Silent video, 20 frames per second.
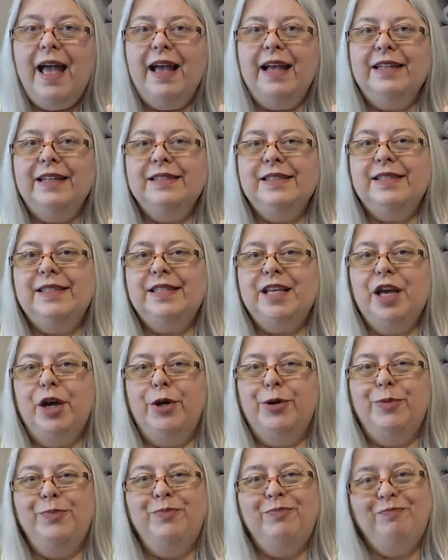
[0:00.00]
And
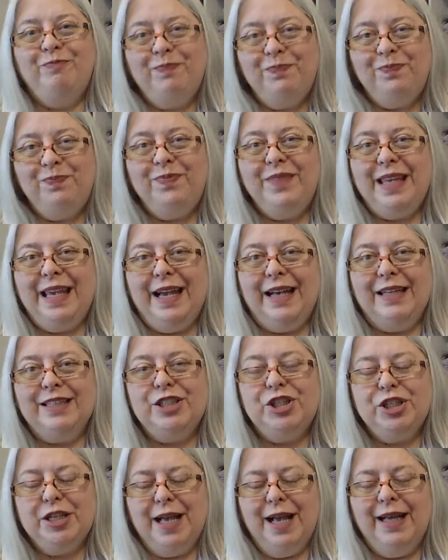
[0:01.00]
so, yeah,
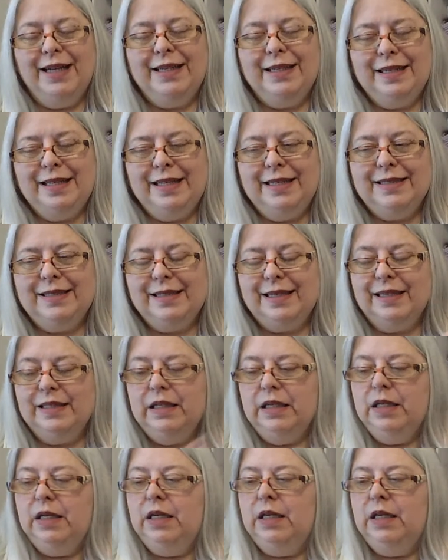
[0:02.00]
she kind of needs it.